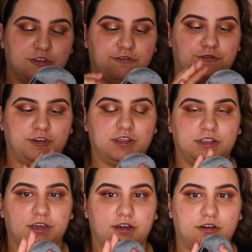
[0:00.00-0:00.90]
The
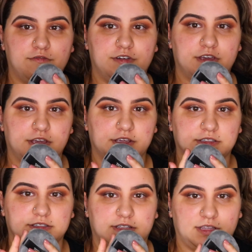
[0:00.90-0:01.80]
feeling of it
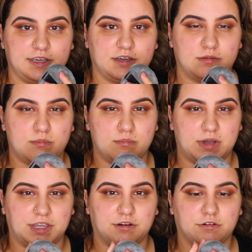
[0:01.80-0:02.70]
is like
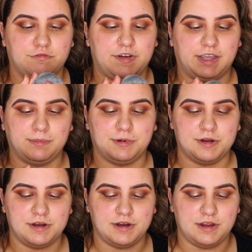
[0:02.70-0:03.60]

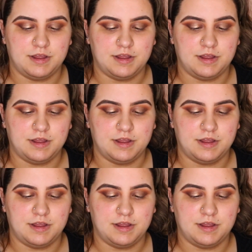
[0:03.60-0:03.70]
microfiber